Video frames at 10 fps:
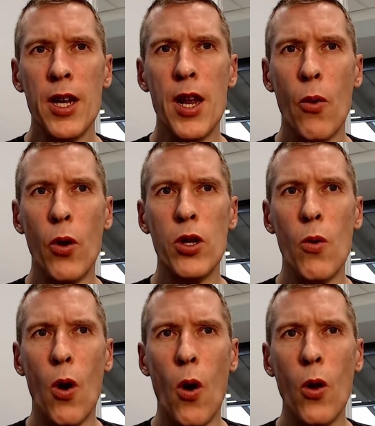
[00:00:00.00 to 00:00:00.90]
Now what
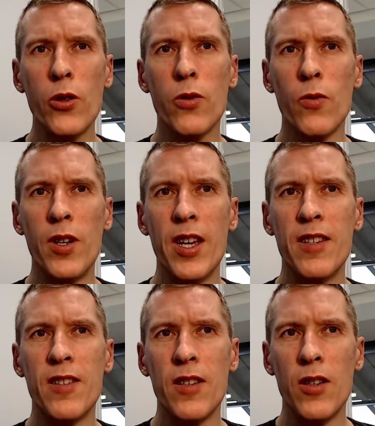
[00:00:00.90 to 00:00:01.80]
you also need
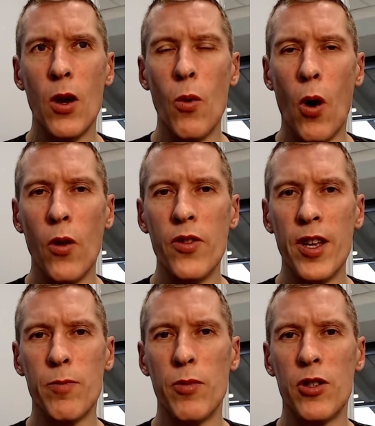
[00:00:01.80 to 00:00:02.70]
to do on
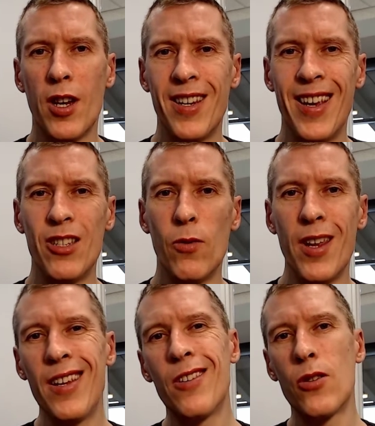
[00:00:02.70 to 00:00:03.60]
this machine is you
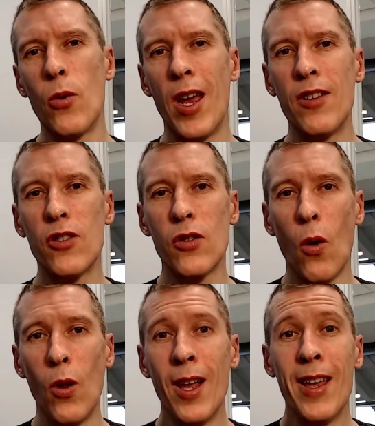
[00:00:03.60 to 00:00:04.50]
need to
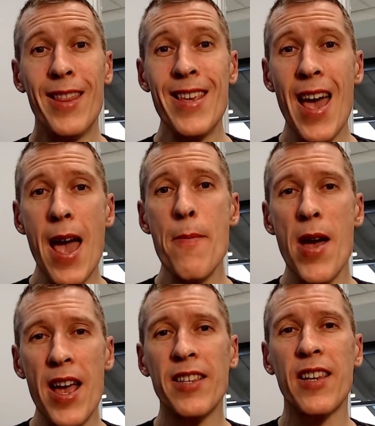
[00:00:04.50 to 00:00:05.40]
install the
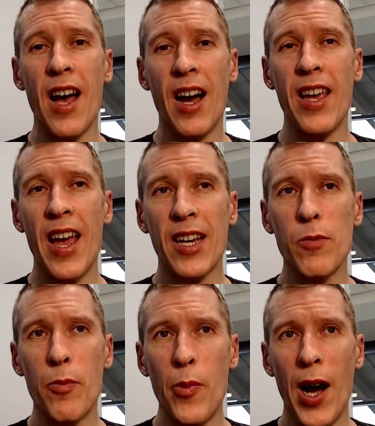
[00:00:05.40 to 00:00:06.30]
MSIX
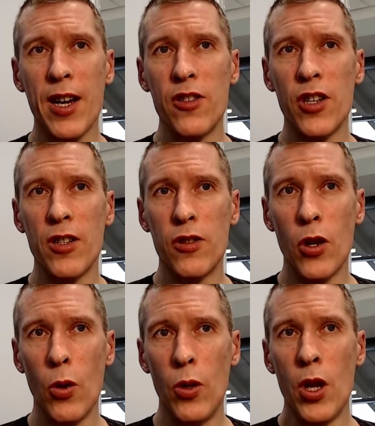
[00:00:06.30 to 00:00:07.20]
packaging
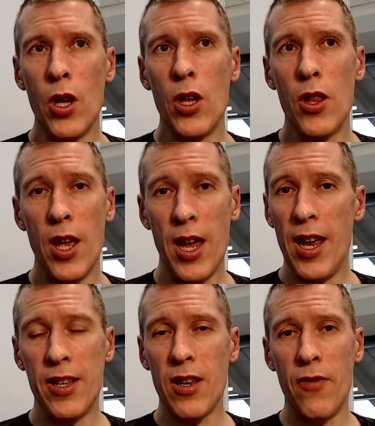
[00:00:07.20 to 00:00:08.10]
tool. It
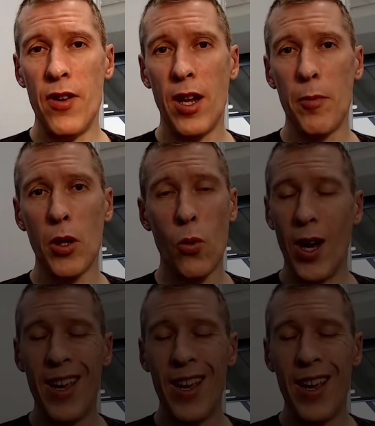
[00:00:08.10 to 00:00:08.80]
is available quite